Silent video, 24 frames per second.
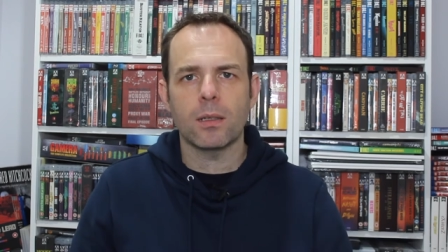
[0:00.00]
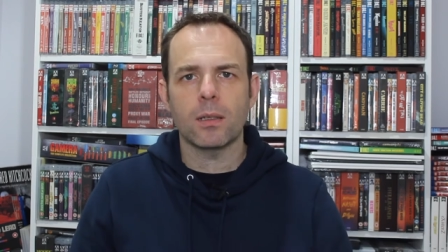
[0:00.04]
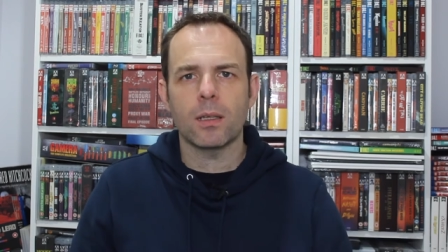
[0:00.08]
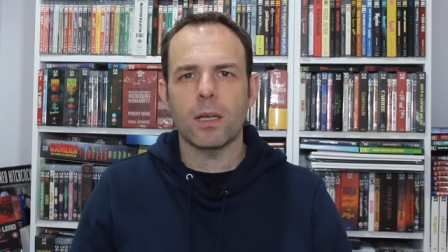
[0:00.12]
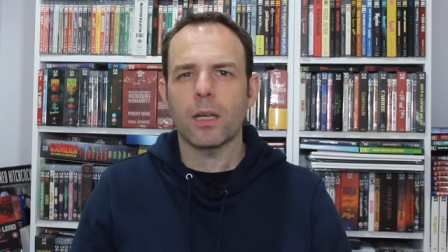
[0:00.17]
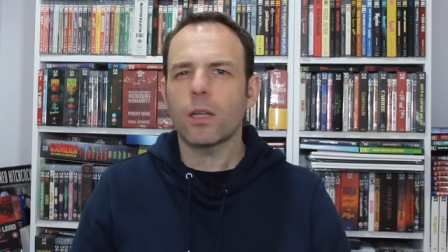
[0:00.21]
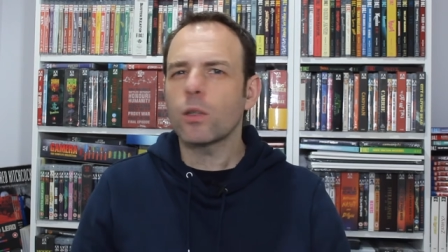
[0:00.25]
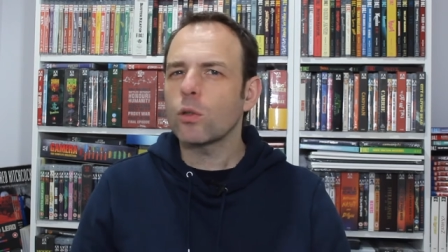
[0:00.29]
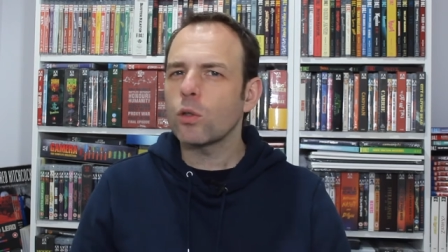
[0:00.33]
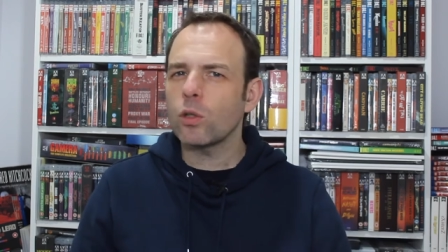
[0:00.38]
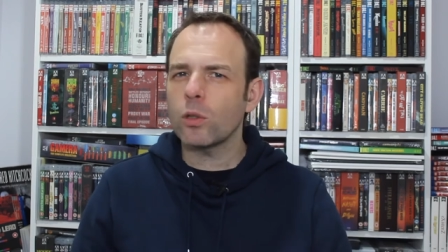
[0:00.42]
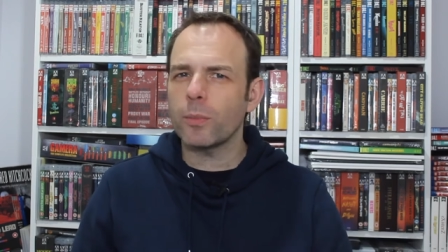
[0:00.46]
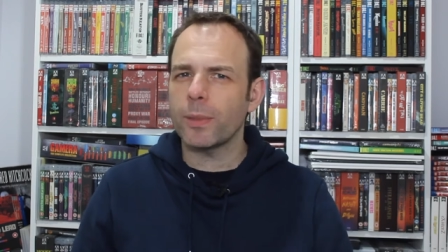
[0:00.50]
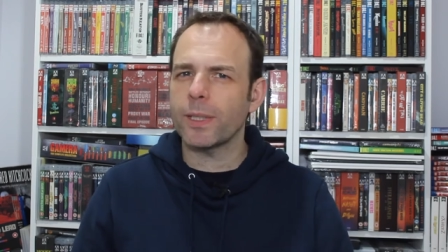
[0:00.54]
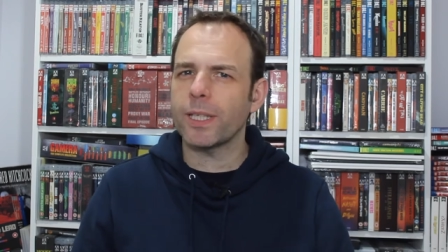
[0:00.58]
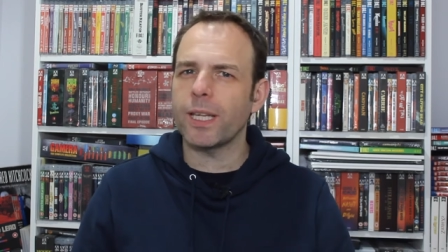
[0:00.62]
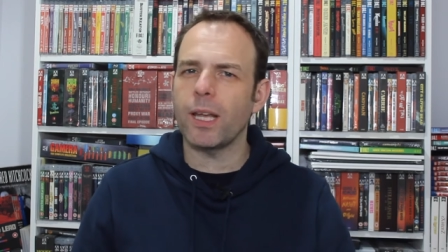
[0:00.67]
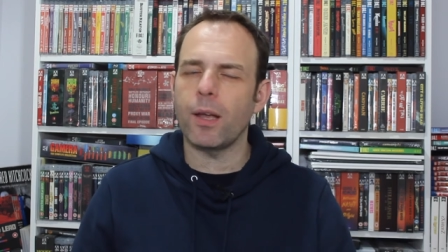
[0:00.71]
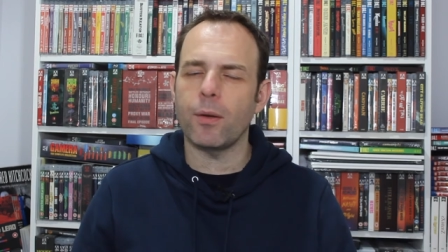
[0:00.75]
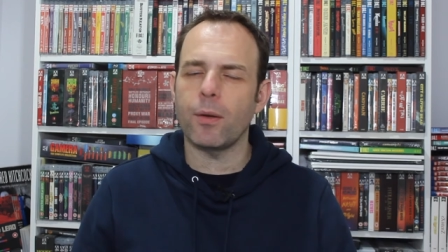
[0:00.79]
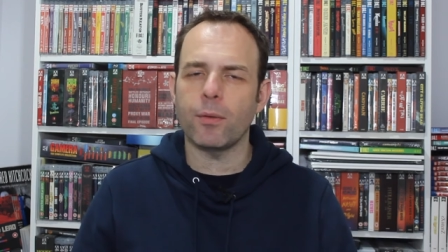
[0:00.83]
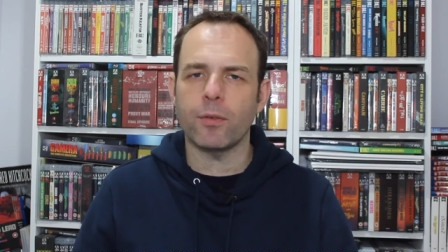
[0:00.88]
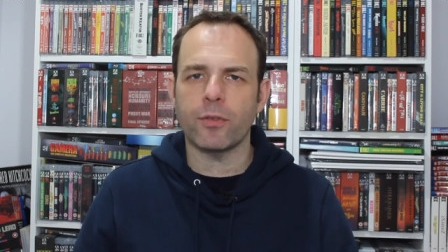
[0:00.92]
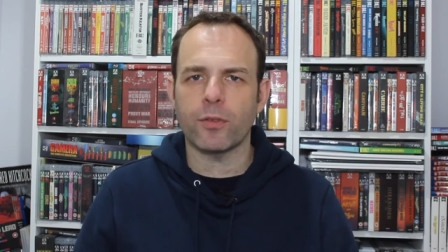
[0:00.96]
It could only be
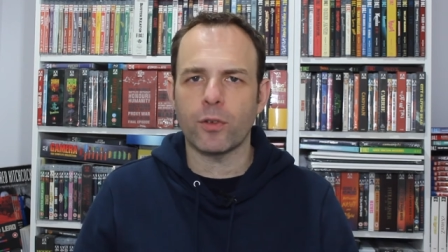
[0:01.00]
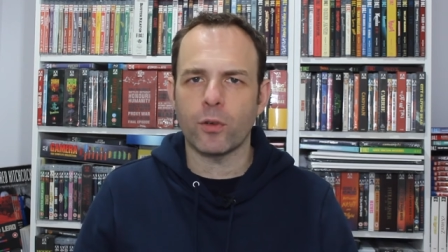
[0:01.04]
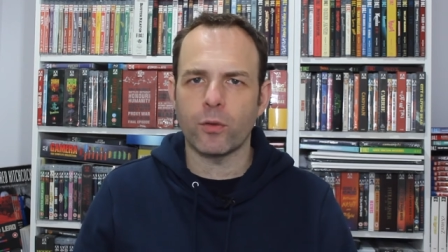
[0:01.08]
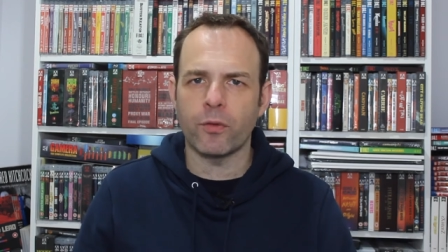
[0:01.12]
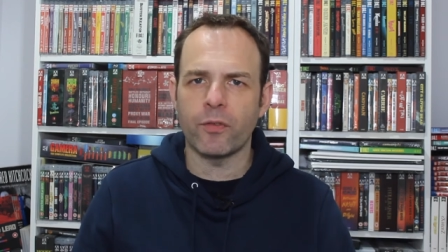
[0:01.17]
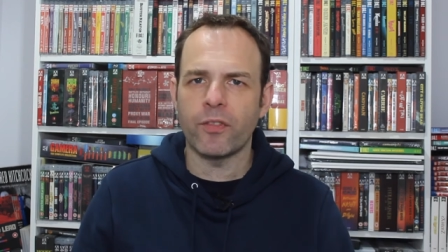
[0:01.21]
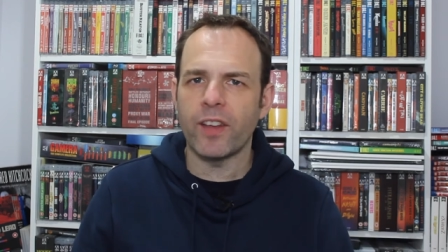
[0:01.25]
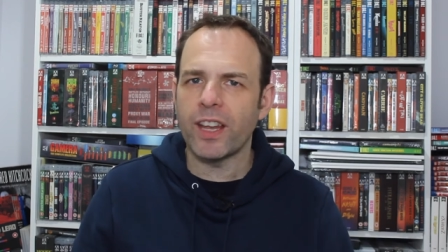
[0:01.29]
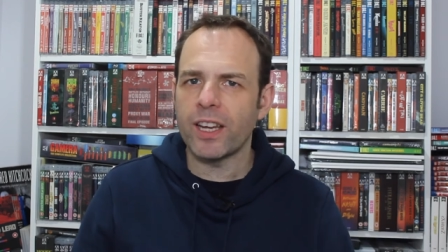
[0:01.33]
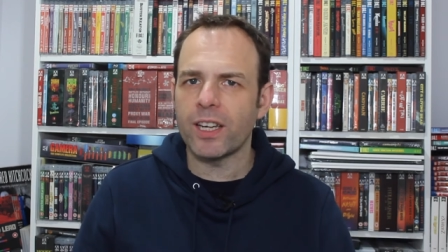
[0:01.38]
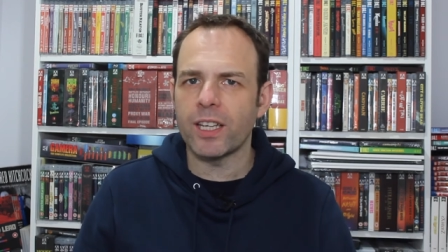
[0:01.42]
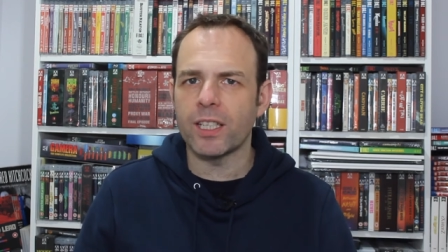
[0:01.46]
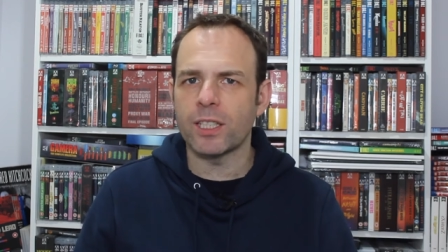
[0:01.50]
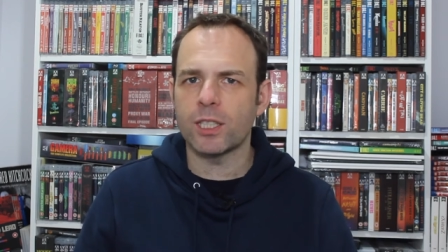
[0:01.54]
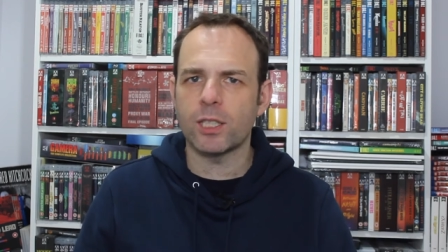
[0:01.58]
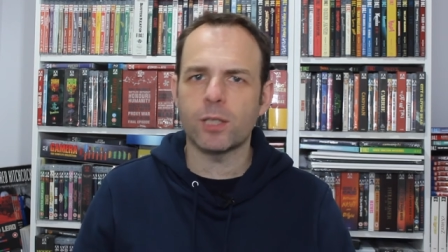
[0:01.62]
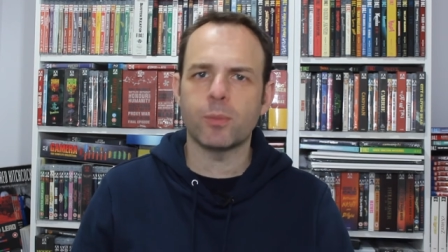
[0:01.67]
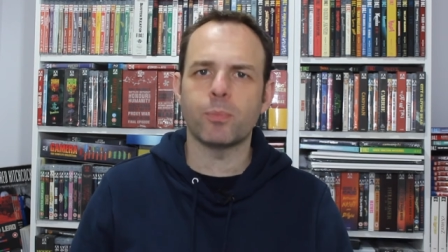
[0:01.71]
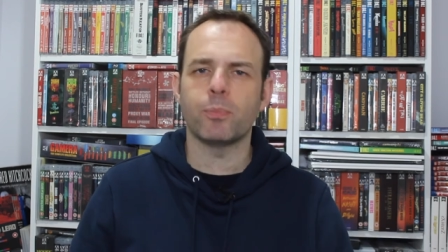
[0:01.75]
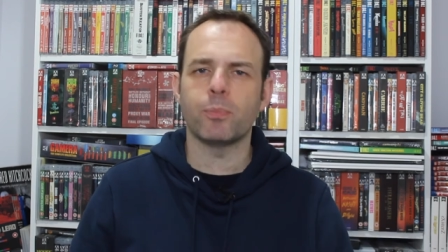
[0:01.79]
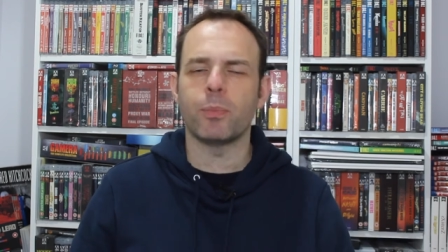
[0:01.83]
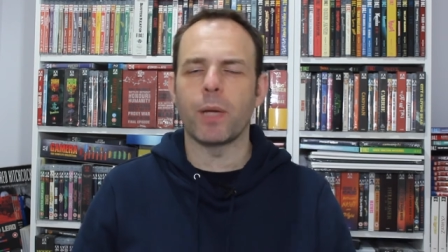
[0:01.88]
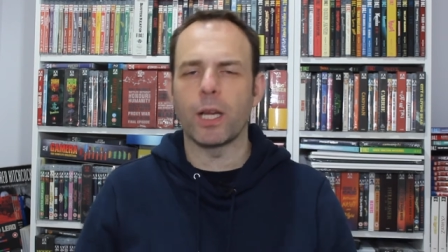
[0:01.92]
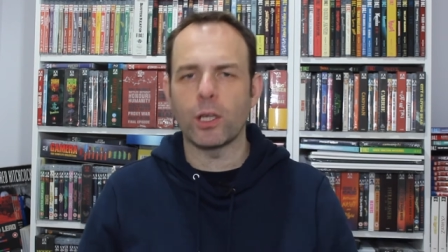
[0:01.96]
kept for very
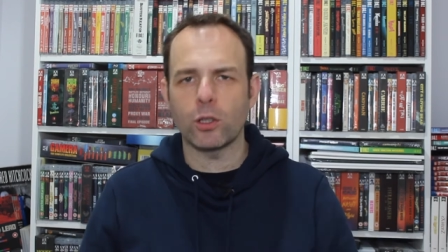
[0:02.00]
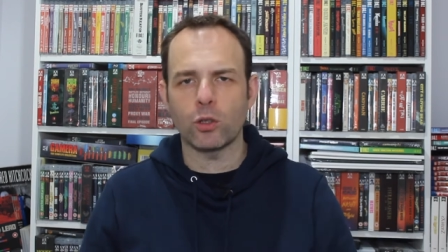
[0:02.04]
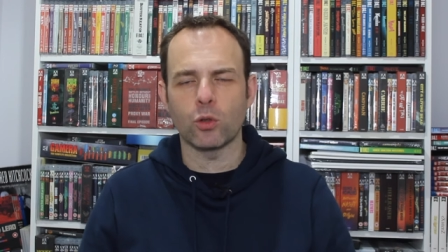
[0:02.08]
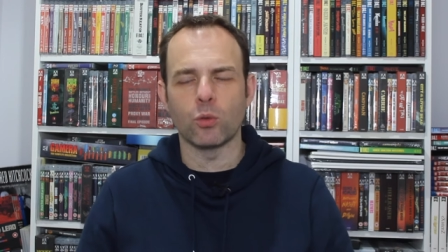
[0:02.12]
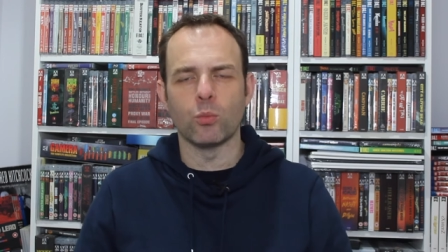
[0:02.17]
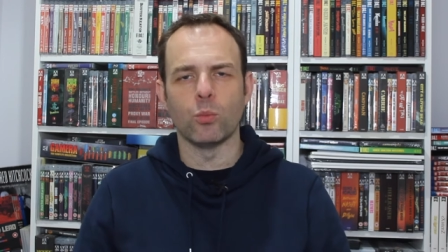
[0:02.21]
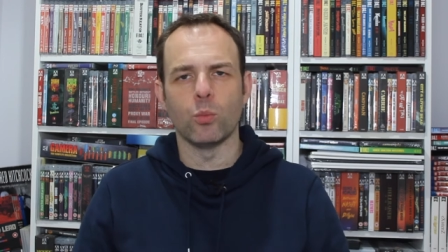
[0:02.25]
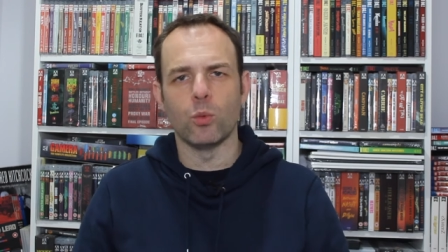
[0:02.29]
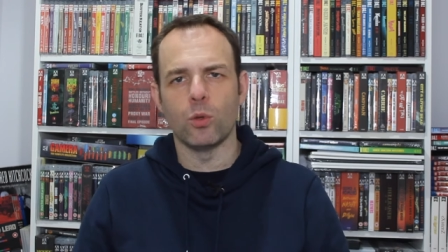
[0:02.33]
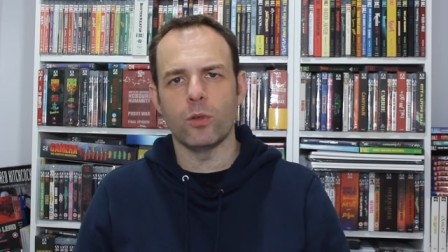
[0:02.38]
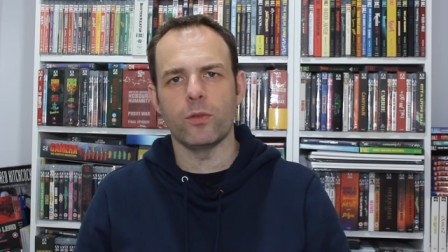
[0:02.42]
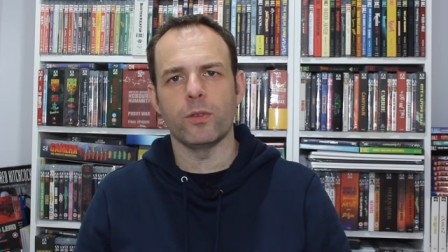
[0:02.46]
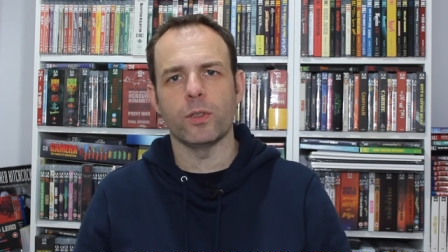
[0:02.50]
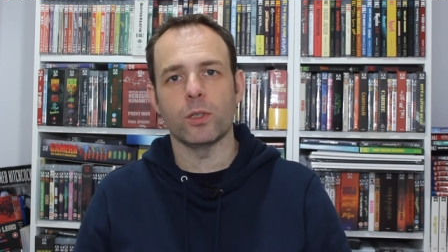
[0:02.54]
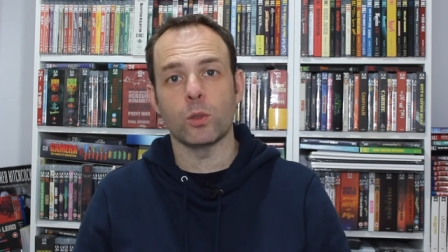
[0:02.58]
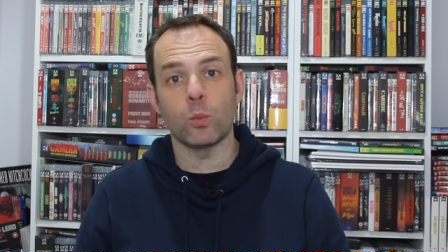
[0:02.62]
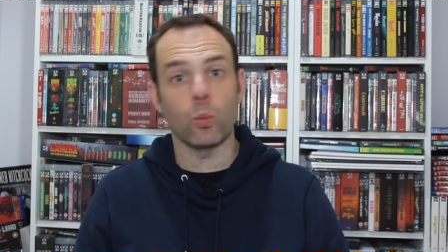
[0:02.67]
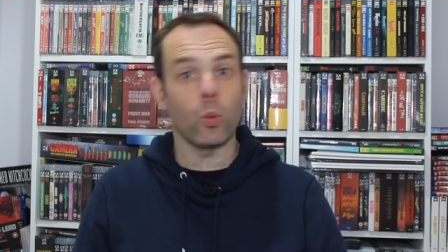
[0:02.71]
special movies.